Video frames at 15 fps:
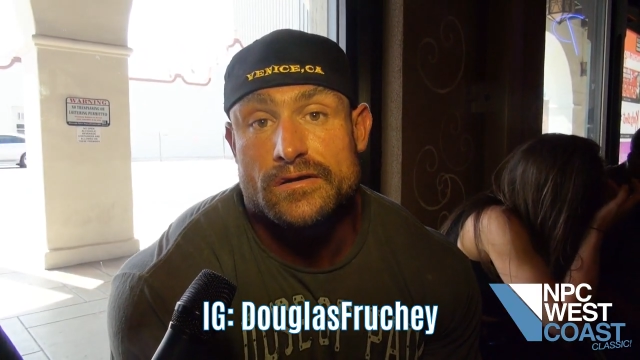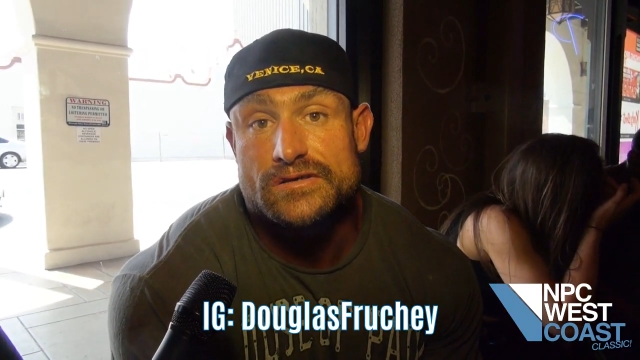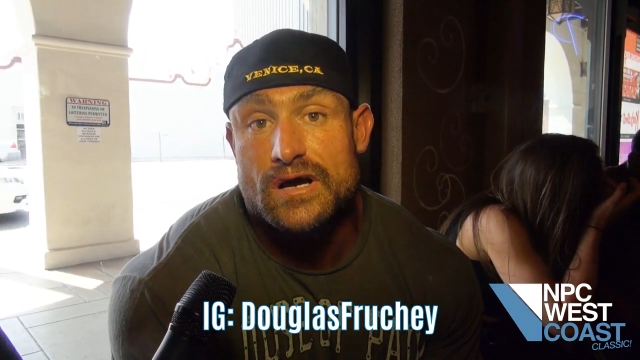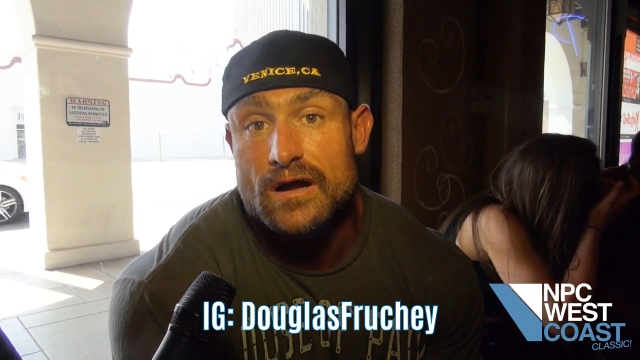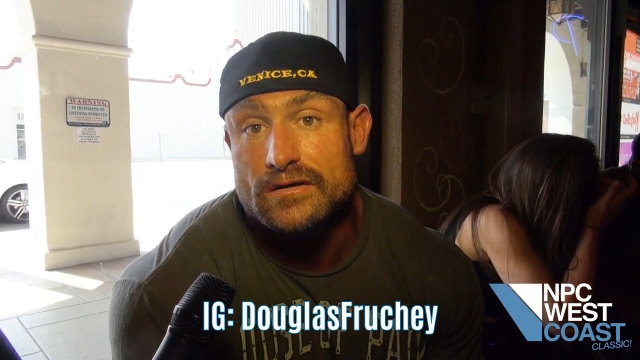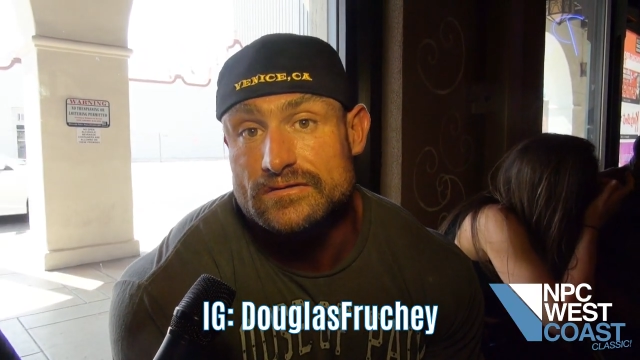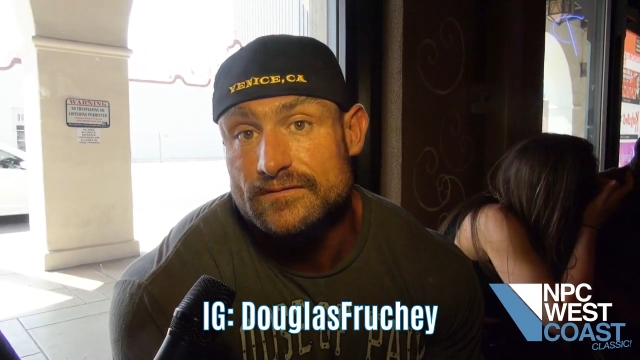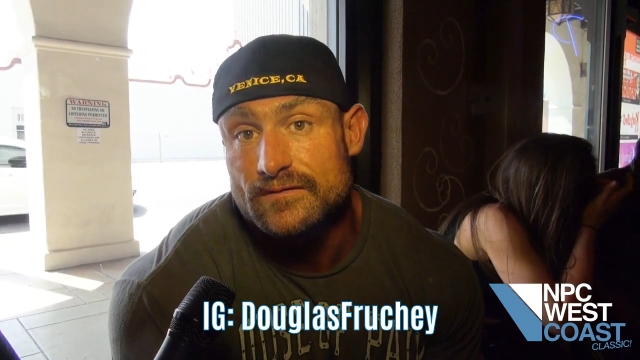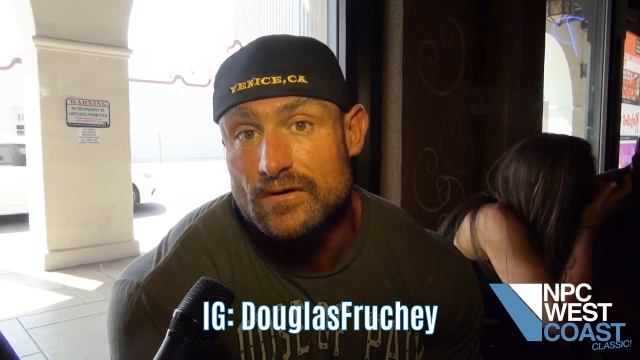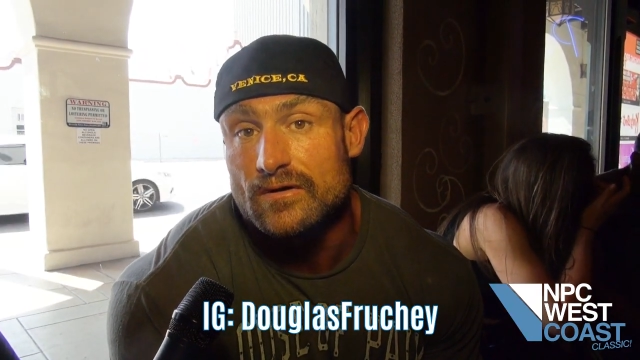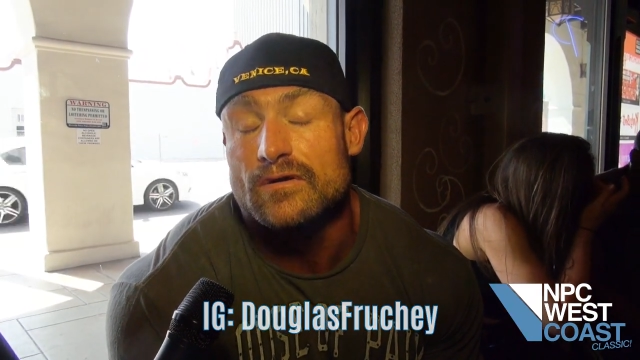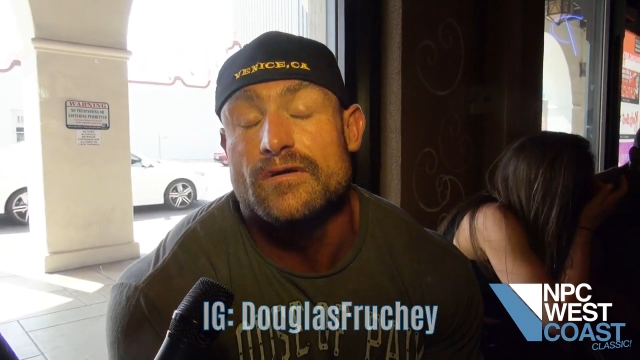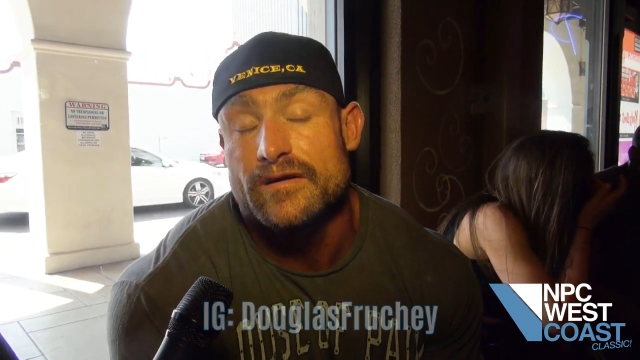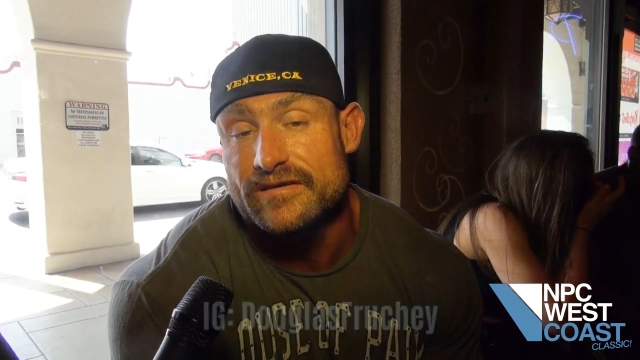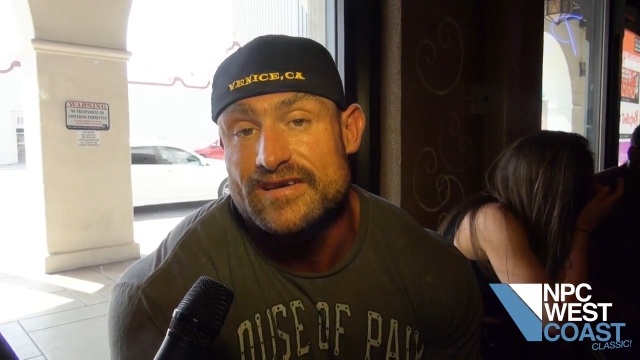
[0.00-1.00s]

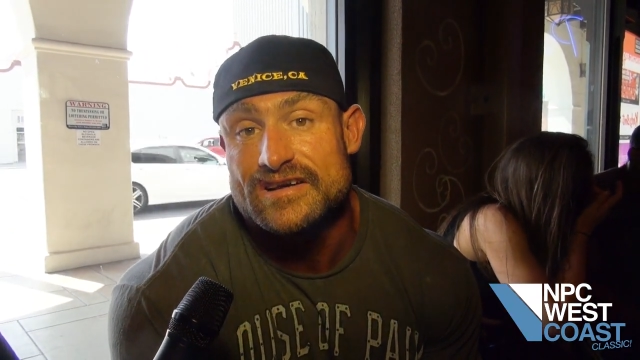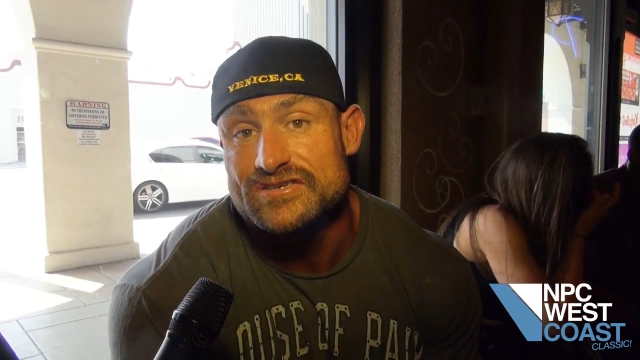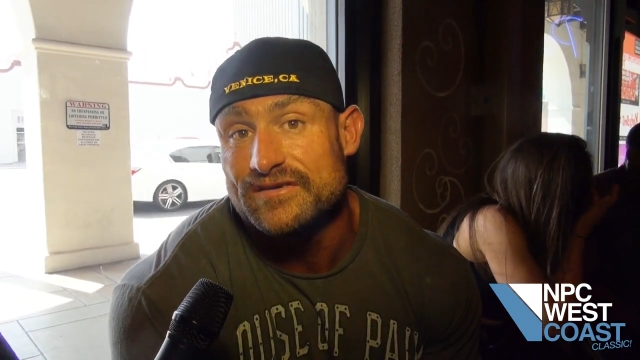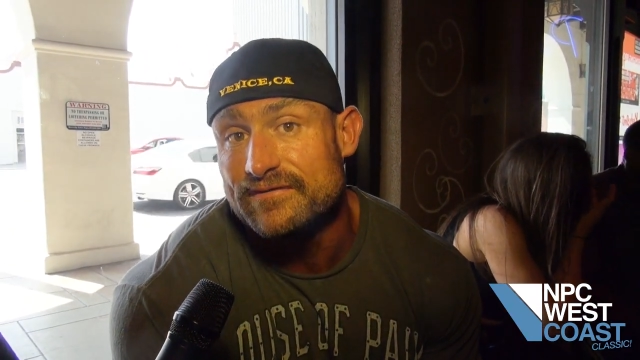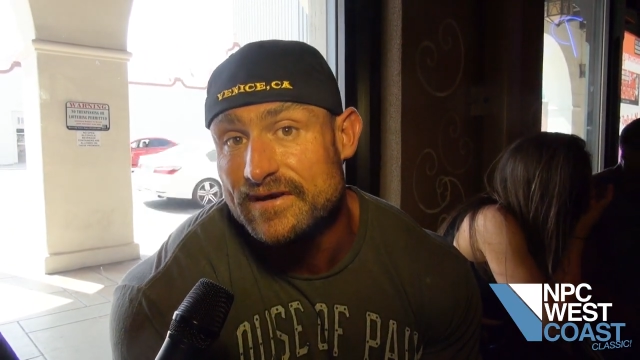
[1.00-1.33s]
It's actually